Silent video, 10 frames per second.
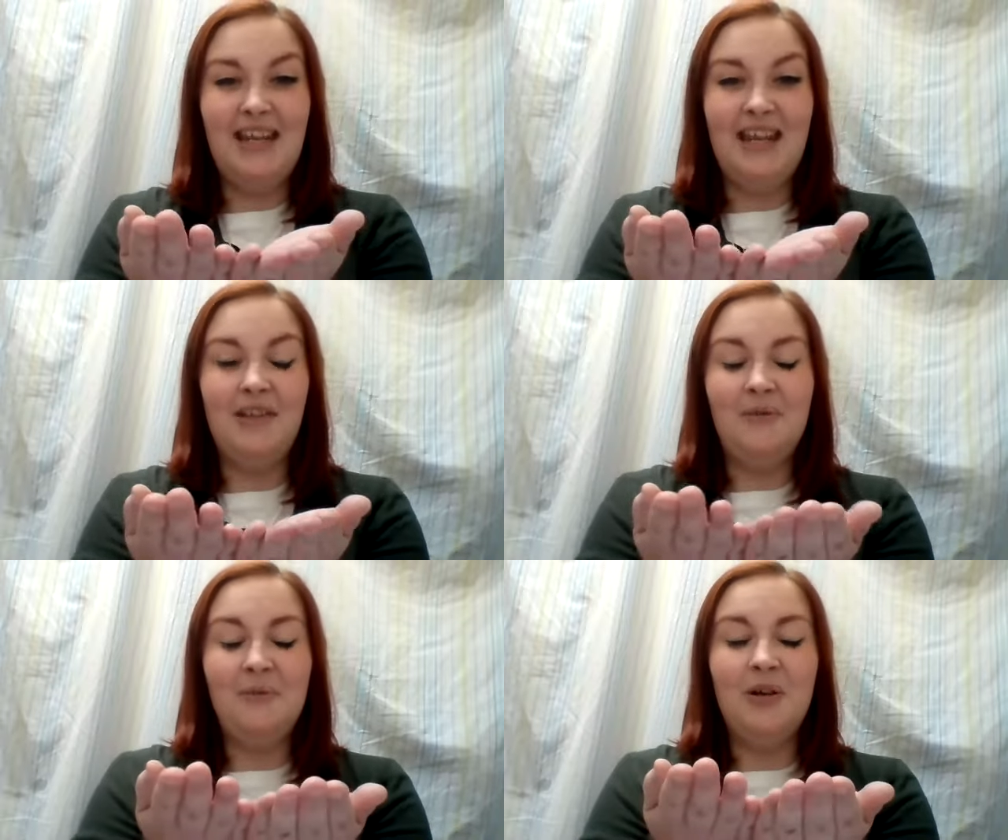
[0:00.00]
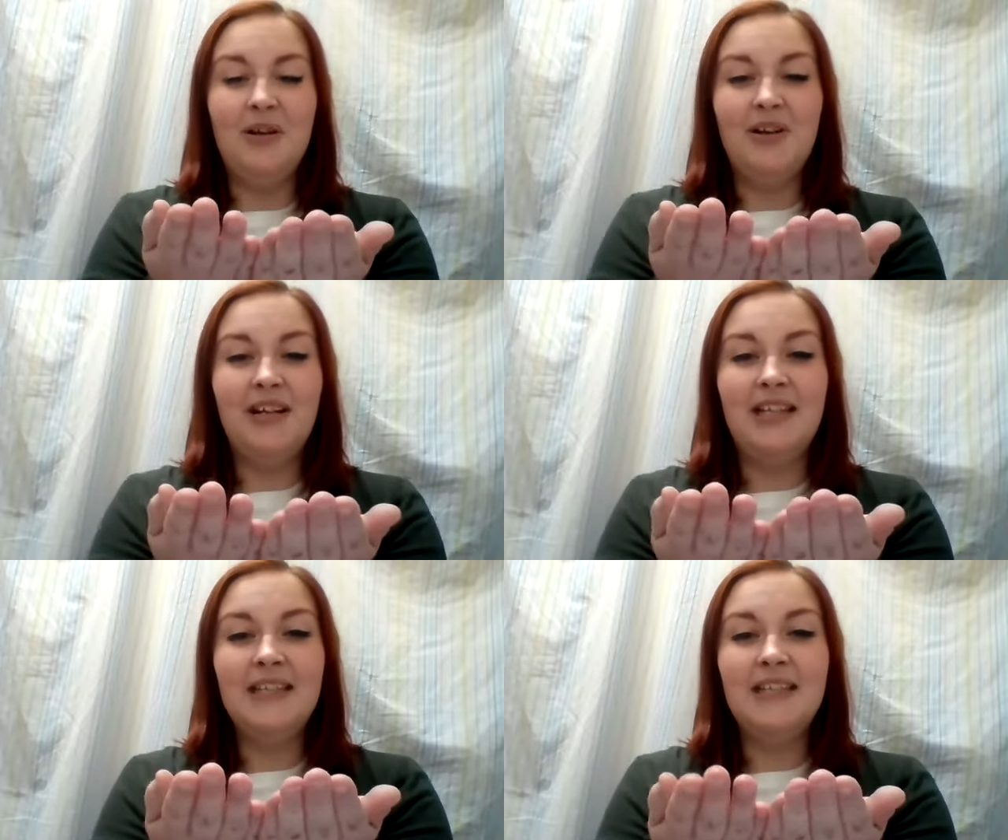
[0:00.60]
and the word
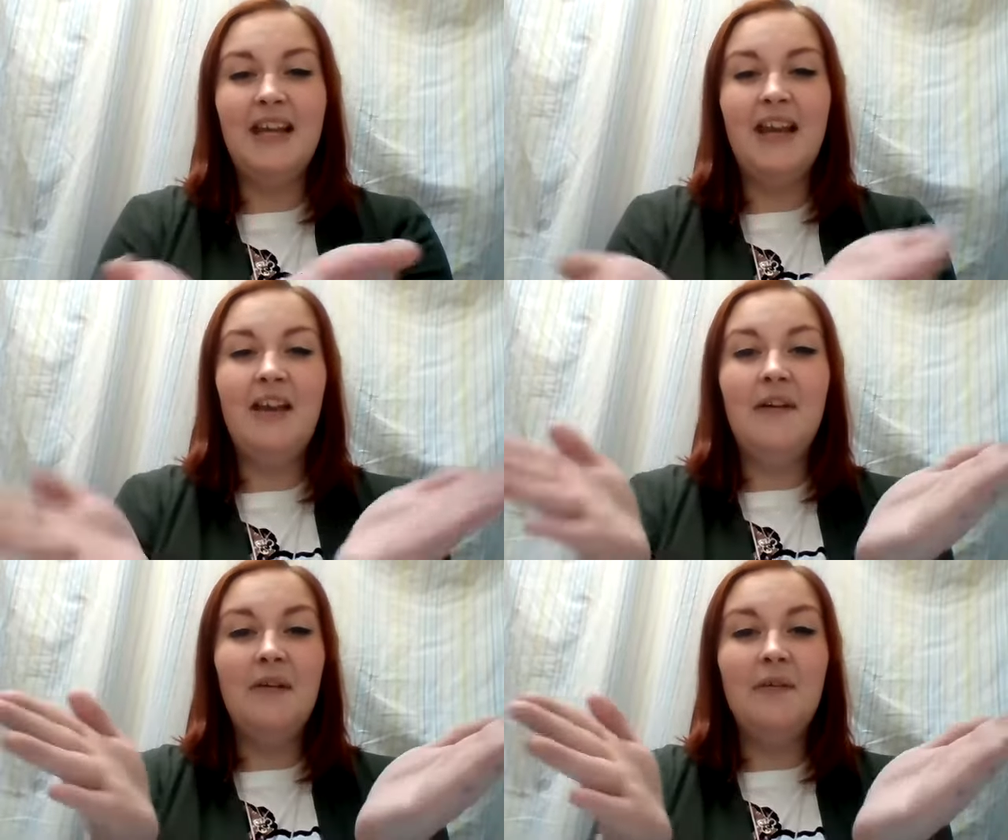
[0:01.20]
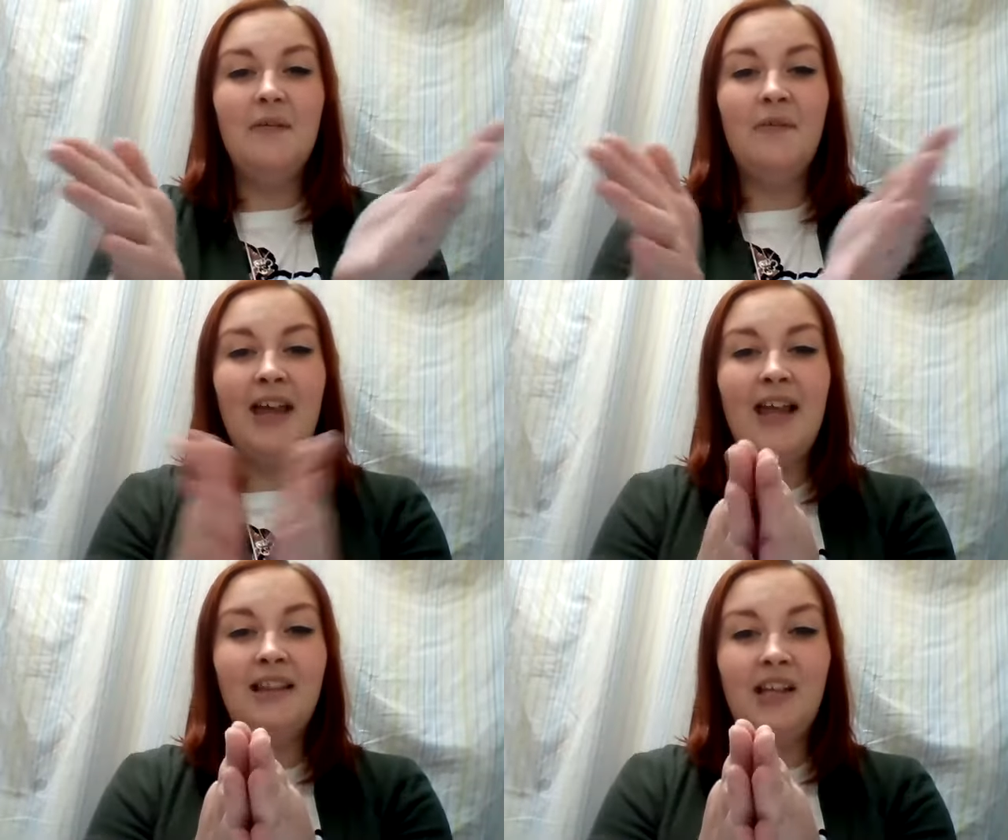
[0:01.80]
is
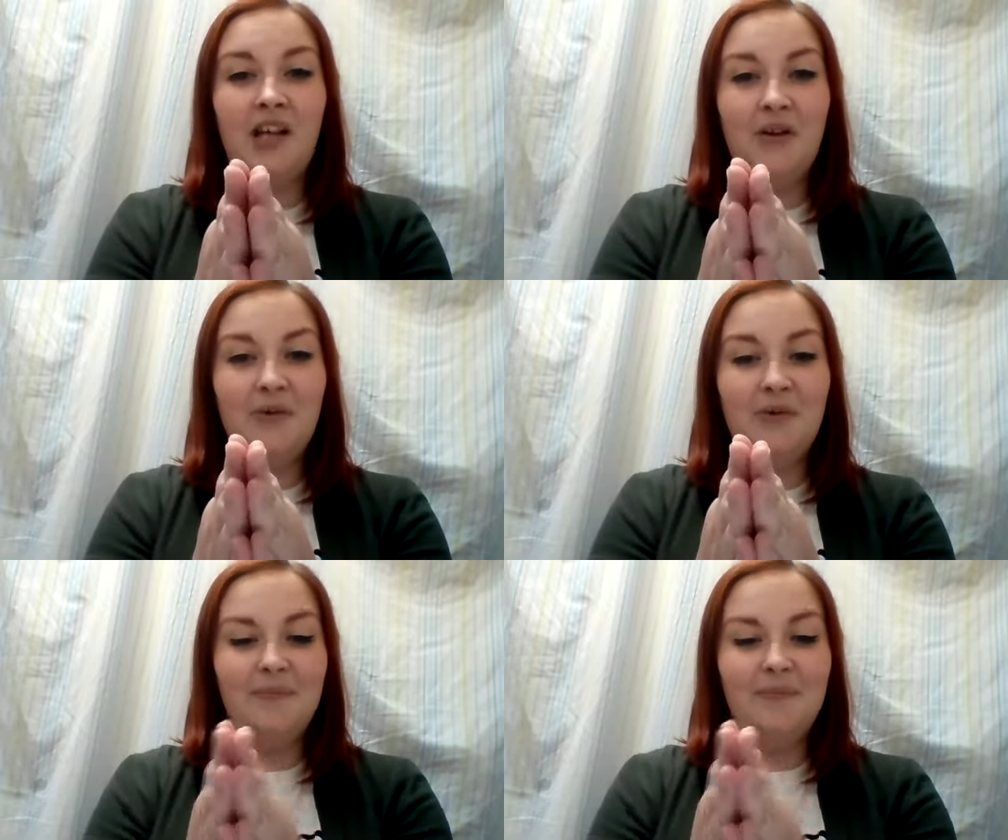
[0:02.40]
fellow.